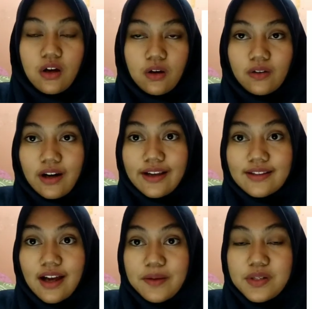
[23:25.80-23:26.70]
Alright,
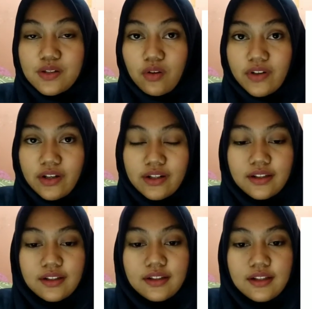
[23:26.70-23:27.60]
time is over.
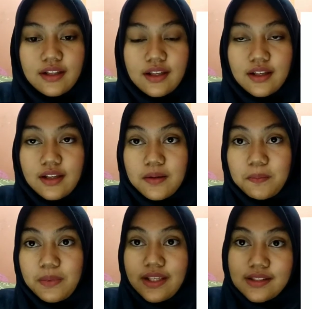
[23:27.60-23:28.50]

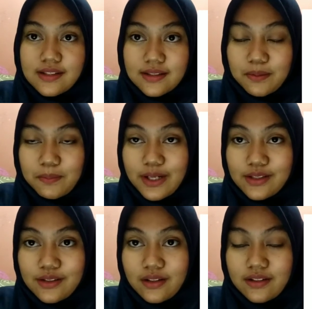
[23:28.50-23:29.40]
Please, my
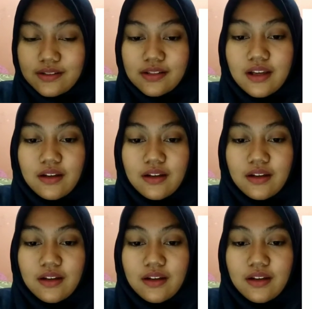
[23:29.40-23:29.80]
students,